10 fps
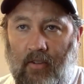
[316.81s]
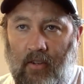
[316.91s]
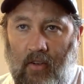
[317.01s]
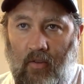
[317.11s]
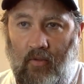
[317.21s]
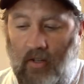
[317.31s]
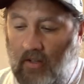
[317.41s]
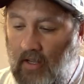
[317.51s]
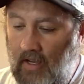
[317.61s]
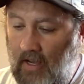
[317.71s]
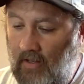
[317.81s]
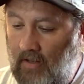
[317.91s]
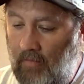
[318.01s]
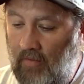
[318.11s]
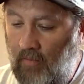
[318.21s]
So just in case
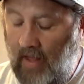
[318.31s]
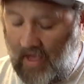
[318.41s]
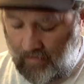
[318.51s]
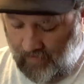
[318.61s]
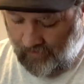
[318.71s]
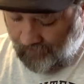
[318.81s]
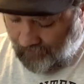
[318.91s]
something would happen